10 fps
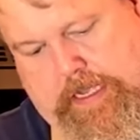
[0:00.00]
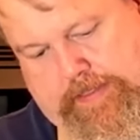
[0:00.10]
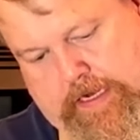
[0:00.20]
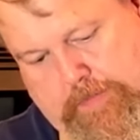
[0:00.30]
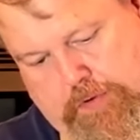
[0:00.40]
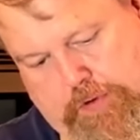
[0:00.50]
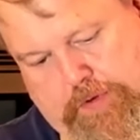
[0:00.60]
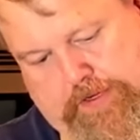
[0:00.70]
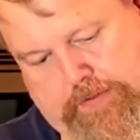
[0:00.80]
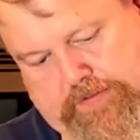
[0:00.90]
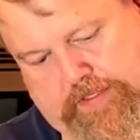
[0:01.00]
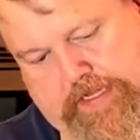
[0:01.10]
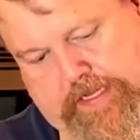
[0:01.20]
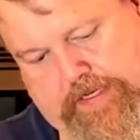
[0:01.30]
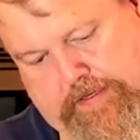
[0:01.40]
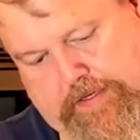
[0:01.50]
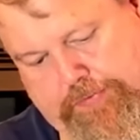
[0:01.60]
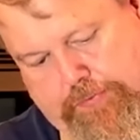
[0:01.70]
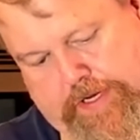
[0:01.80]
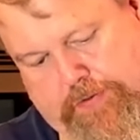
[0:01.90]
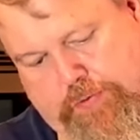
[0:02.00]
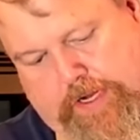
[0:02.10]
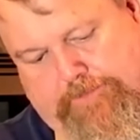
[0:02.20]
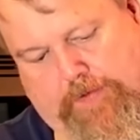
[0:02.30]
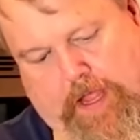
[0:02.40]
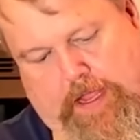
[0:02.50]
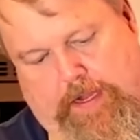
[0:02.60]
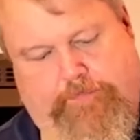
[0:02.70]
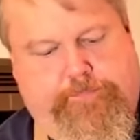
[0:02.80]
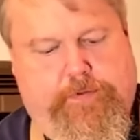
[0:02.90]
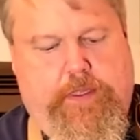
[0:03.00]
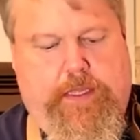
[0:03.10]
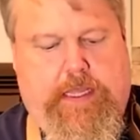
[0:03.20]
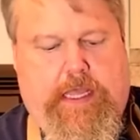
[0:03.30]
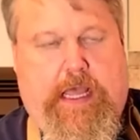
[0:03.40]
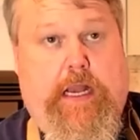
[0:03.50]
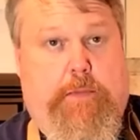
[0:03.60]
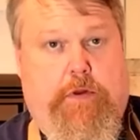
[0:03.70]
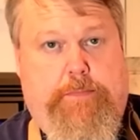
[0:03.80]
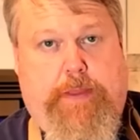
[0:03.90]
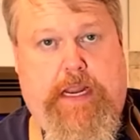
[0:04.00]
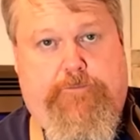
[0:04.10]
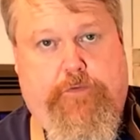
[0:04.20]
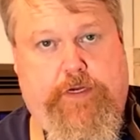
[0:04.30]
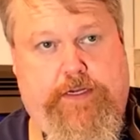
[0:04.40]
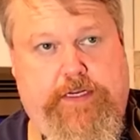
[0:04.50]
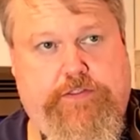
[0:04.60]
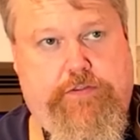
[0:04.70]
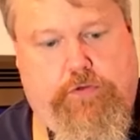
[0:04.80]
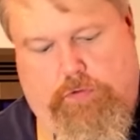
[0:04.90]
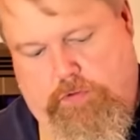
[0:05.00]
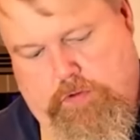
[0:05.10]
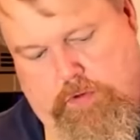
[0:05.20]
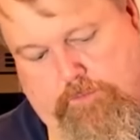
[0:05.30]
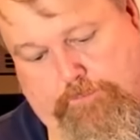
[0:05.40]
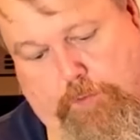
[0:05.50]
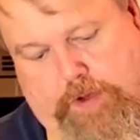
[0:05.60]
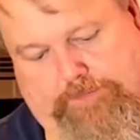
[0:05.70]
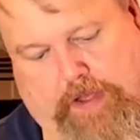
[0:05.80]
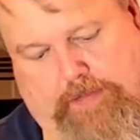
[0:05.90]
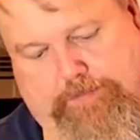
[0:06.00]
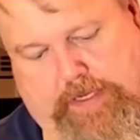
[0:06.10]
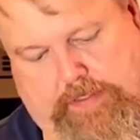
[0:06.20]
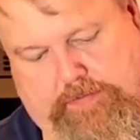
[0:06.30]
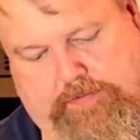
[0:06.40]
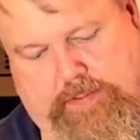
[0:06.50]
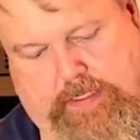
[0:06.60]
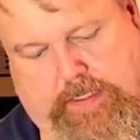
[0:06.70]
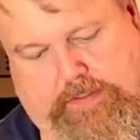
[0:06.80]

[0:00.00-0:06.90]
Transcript: And then I'm going to reduce the heat to 325, and I'm going to bake for an additional 45 minutes.